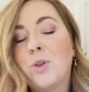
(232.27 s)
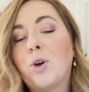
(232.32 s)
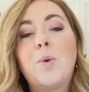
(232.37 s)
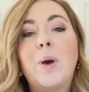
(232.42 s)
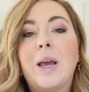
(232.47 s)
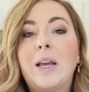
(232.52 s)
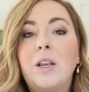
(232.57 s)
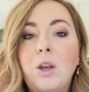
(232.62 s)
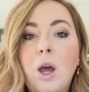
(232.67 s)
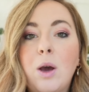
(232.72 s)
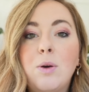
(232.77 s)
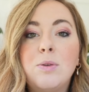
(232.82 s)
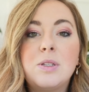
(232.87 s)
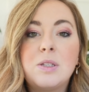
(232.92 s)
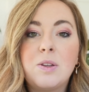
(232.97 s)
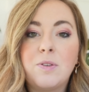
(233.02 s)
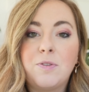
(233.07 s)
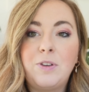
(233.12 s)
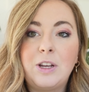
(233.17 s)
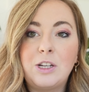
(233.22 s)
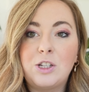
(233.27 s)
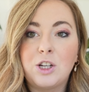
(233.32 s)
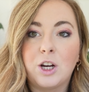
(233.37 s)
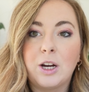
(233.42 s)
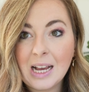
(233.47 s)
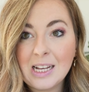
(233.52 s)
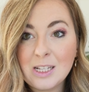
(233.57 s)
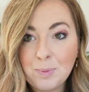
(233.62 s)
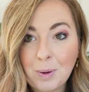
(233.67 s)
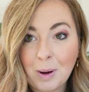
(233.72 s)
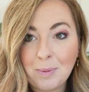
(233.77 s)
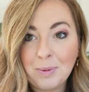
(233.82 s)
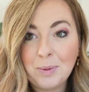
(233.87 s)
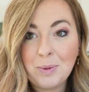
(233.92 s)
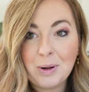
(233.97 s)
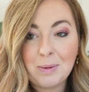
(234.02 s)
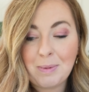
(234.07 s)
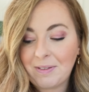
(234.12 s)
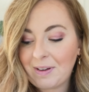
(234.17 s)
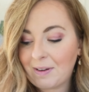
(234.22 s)
the Quick Notes feature is probably
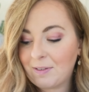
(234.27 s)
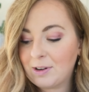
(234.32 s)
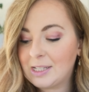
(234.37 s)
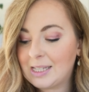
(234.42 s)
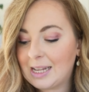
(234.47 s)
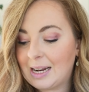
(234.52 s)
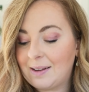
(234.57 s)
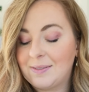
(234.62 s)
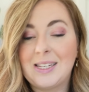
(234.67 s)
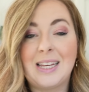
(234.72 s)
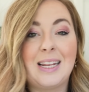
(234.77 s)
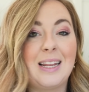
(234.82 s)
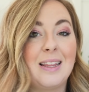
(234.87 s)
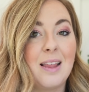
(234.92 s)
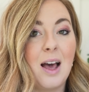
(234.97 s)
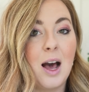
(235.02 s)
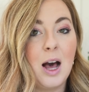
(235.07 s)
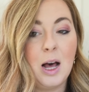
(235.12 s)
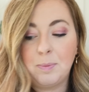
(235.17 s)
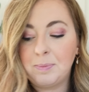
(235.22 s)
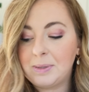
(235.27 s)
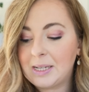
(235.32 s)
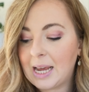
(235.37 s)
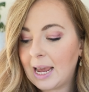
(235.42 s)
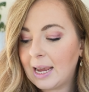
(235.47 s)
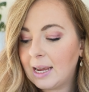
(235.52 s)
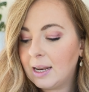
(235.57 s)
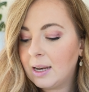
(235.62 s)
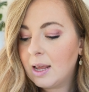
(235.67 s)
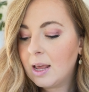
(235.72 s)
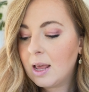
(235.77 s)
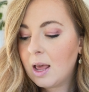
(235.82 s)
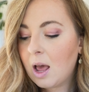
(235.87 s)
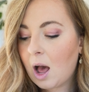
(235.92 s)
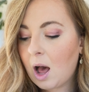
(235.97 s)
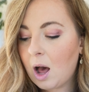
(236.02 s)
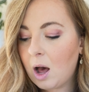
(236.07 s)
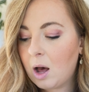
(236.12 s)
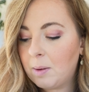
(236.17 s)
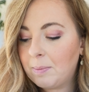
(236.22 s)
one of my favorites that I've seen in the update.
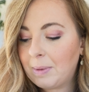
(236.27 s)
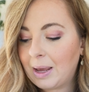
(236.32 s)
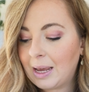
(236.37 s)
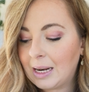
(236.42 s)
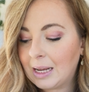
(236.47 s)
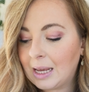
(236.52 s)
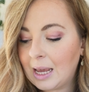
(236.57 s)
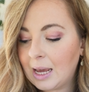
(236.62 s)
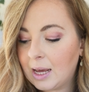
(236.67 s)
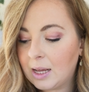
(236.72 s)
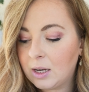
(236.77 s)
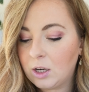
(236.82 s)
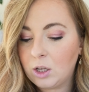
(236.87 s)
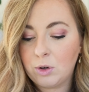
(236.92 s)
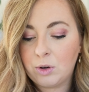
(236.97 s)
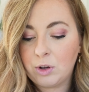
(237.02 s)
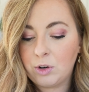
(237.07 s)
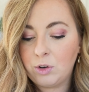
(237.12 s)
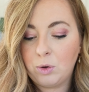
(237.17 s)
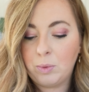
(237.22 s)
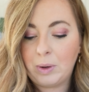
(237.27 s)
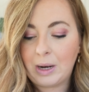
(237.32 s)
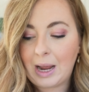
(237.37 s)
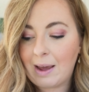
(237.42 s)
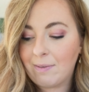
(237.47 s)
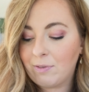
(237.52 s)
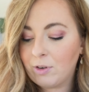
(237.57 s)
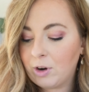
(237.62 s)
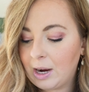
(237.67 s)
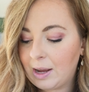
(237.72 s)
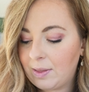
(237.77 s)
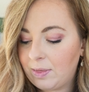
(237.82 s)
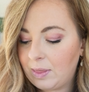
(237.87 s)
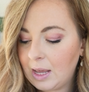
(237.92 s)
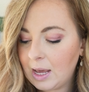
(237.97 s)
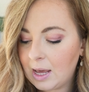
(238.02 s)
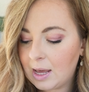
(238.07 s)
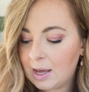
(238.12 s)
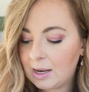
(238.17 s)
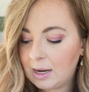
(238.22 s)
Um, and again, you can do whatever. And
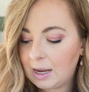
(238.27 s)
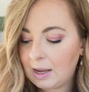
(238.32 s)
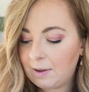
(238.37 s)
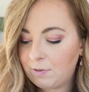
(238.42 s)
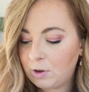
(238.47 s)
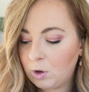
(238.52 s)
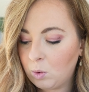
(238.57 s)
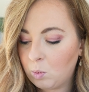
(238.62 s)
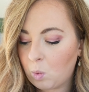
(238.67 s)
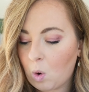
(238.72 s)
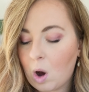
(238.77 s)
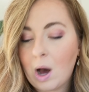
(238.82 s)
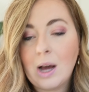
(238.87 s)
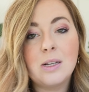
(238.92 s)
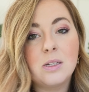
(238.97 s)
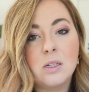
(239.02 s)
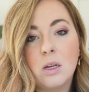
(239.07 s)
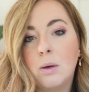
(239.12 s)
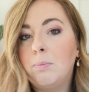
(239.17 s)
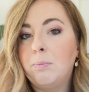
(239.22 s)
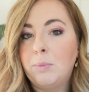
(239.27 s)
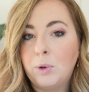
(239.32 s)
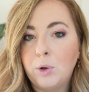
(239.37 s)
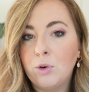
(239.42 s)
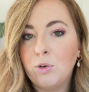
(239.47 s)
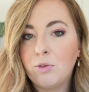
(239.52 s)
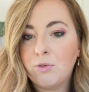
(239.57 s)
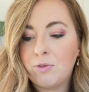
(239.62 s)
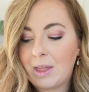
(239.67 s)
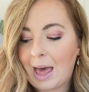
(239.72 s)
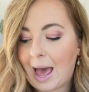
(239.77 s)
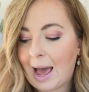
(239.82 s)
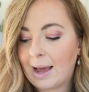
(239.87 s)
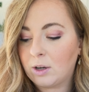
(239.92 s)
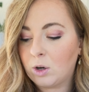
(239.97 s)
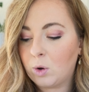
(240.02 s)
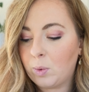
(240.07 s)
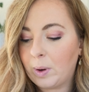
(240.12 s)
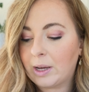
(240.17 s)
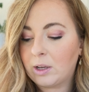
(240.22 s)
then if you want to move that
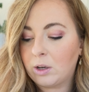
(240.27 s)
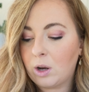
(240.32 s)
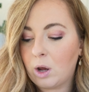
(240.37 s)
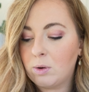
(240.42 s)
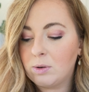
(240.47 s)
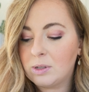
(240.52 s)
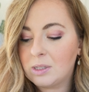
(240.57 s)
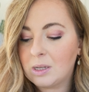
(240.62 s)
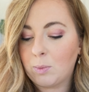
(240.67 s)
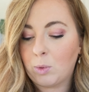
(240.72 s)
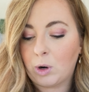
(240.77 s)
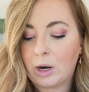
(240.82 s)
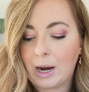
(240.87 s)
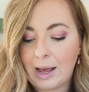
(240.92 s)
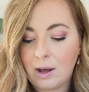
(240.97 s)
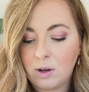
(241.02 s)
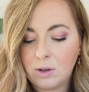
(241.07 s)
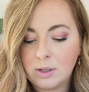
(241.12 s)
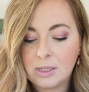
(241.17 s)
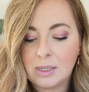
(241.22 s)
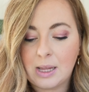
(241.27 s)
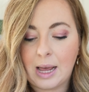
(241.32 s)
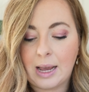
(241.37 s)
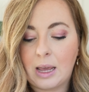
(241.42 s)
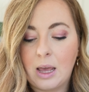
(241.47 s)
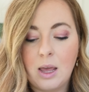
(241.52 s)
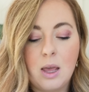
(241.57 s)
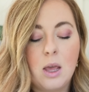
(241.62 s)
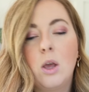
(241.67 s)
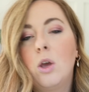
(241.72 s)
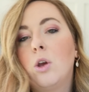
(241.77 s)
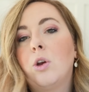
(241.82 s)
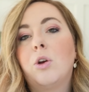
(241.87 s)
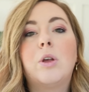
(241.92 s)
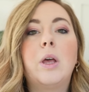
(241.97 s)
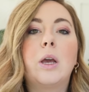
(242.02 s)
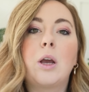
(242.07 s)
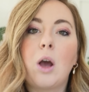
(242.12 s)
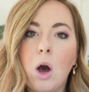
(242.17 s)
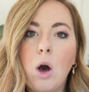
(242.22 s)
Quick Note somewhere else, like you're
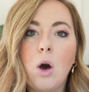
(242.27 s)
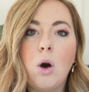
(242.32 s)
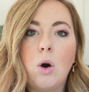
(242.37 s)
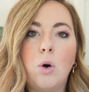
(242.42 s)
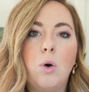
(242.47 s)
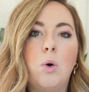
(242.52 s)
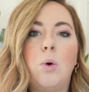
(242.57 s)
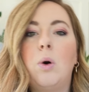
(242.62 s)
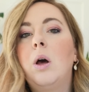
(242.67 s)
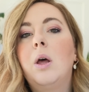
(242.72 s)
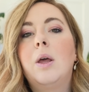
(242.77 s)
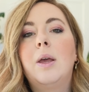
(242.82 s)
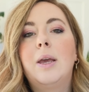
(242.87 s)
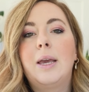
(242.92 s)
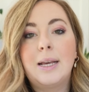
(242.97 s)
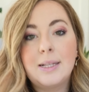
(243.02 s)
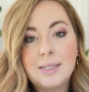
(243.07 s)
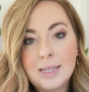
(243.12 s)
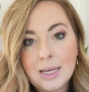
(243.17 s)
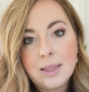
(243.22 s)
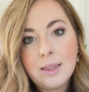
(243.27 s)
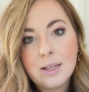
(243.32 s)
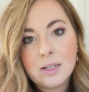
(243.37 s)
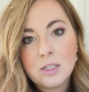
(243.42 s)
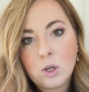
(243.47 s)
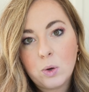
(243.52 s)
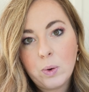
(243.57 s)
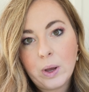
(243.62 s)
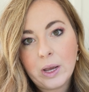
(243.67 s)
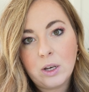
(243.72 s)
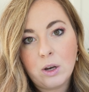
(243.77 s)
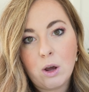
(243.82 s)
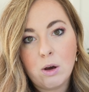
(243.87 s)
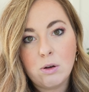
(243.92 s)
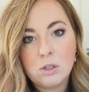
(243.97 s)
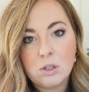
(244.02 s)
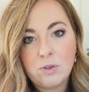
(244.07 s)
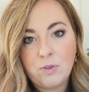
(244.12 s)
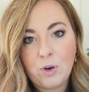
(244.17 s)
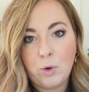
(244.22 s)
like, oh, it's in this Quick
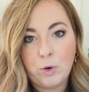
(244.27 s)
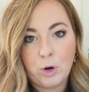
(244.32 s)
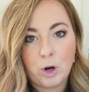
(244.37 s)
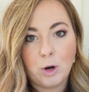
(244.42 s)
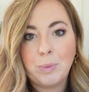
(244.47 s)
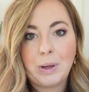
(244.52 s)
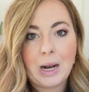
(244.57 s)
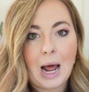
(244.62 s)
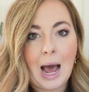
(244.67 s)
Notes folder, but